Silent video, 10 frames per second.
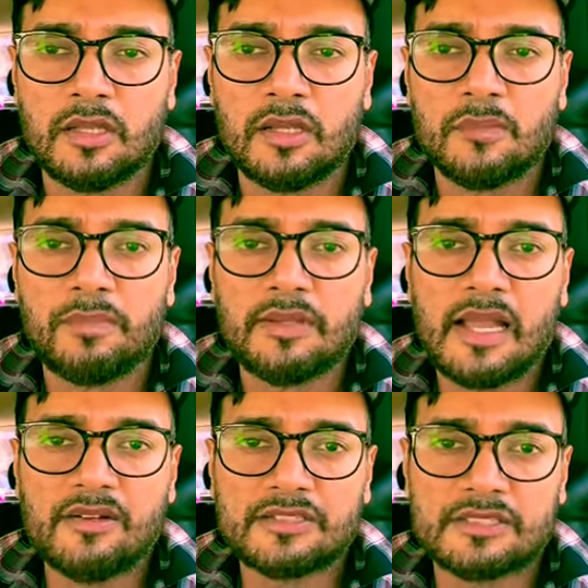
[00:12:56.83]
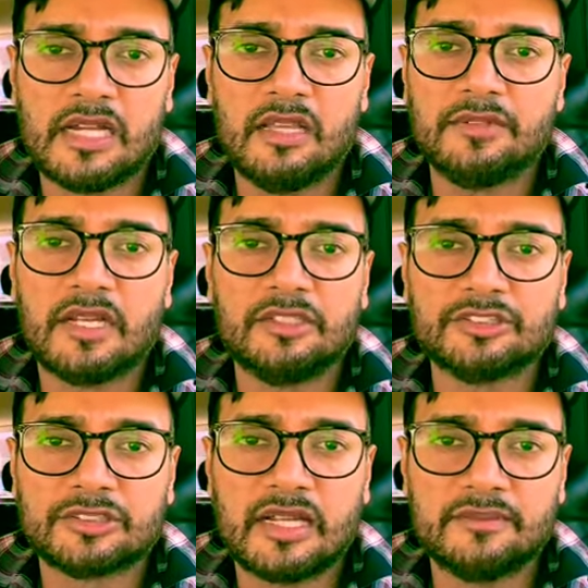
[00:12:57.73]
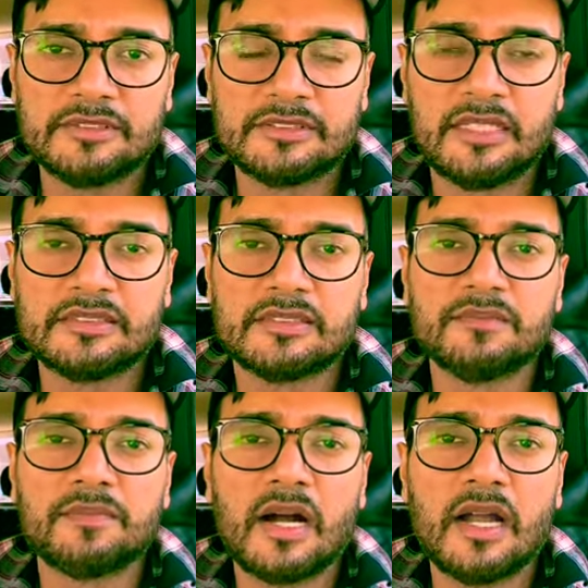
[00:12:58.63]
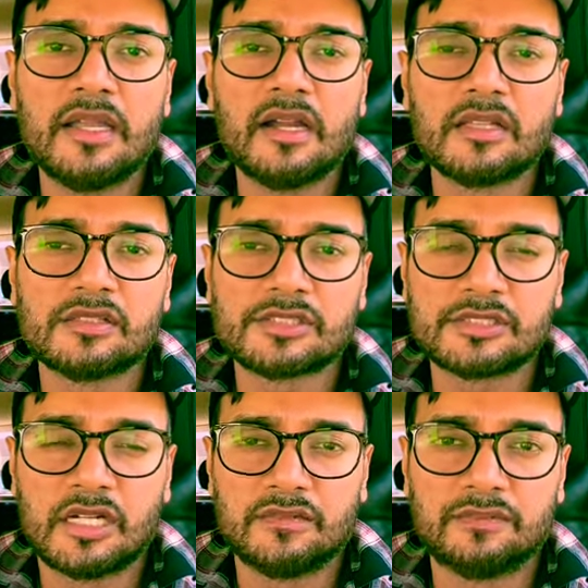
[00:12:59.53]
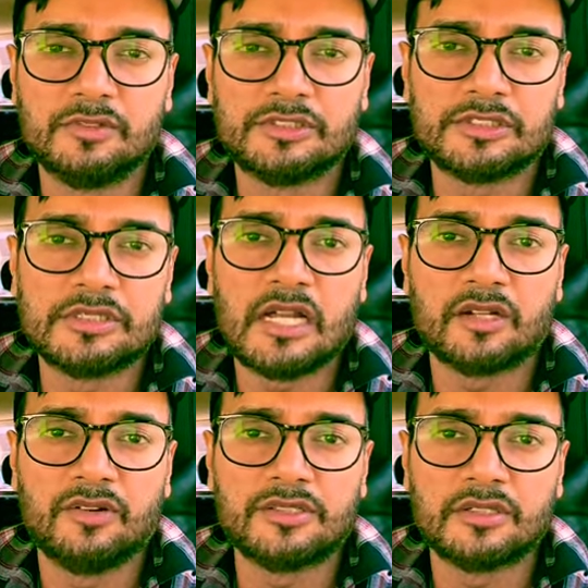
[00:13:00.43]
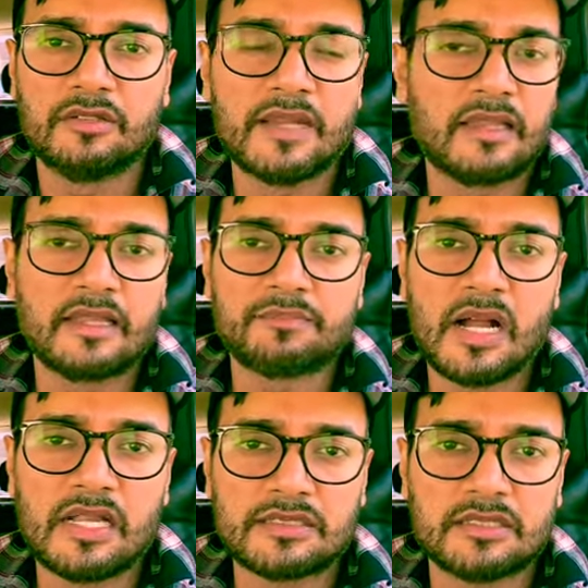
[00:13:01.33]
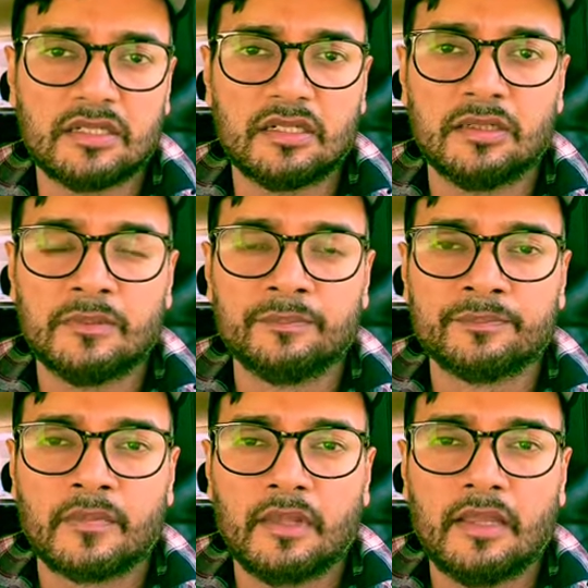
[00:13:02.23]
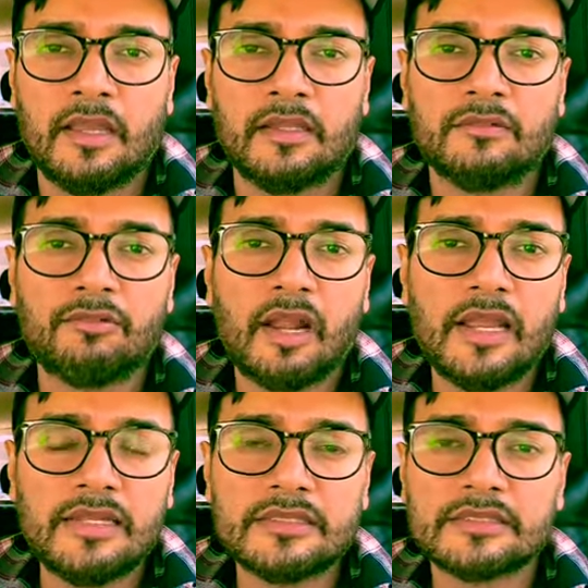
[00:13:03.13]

But now is the time you got to use your common sense and buy other stuff which is not going to go bad, like pasta and rice